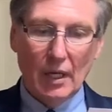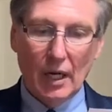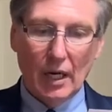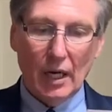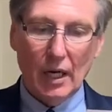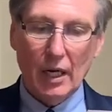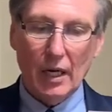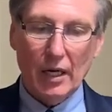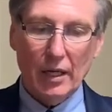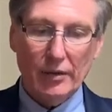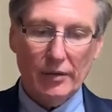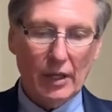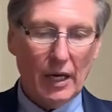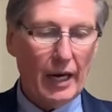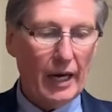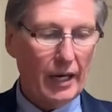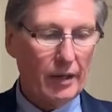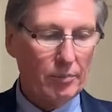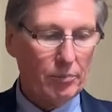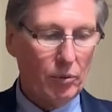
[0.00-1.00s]
The
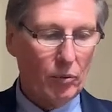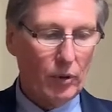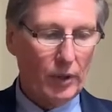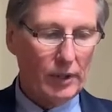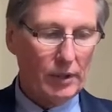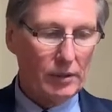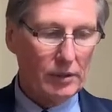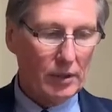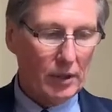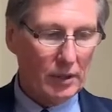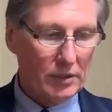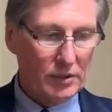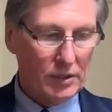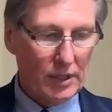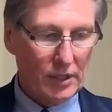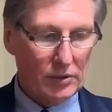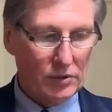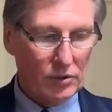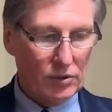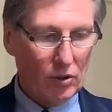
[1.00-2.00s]
high point, let's
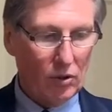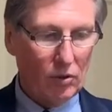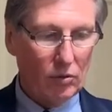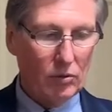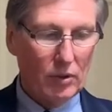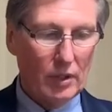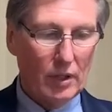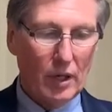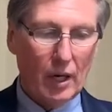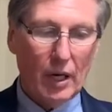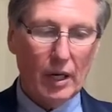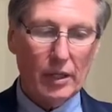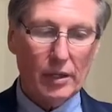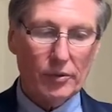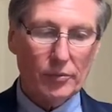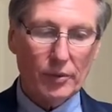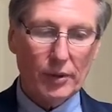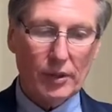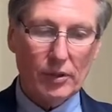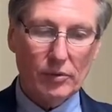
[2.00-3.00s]
see, so
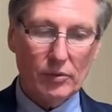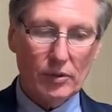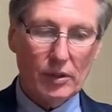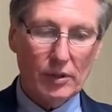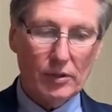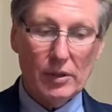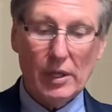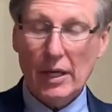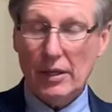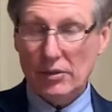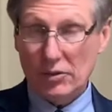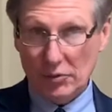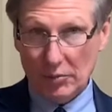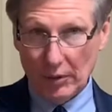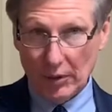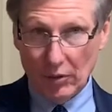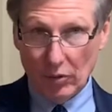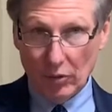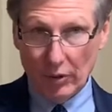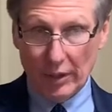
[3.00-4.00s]
the deaths
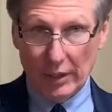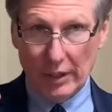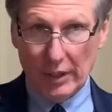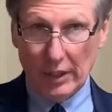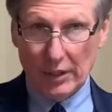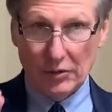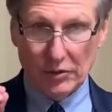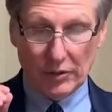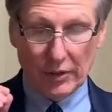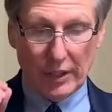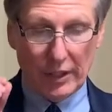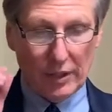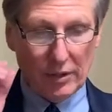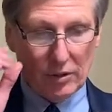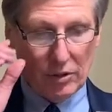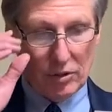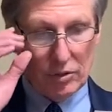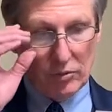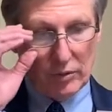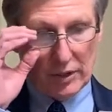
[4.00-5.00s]
recorded yesterday in
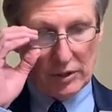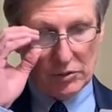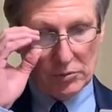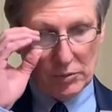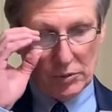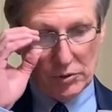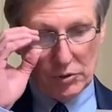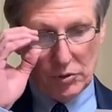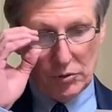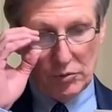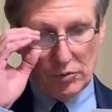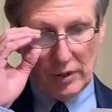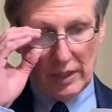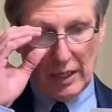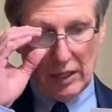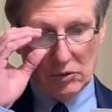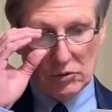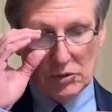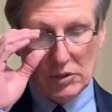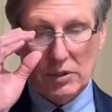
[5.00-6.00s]
the U.S. were
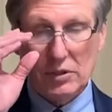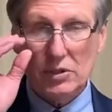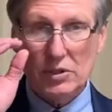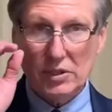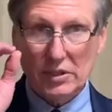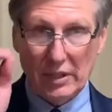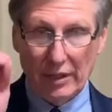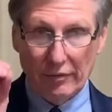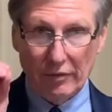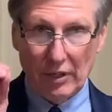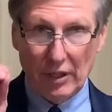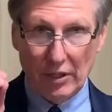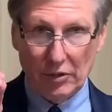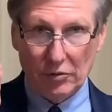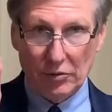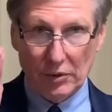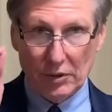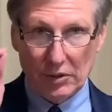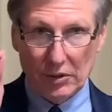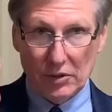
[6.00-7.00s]

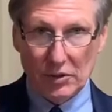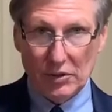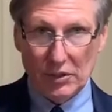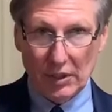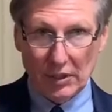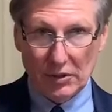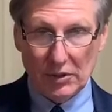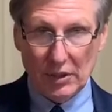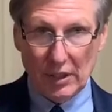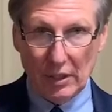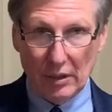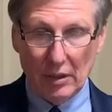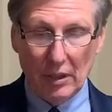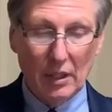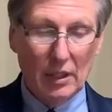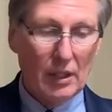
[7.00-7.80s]
2,760.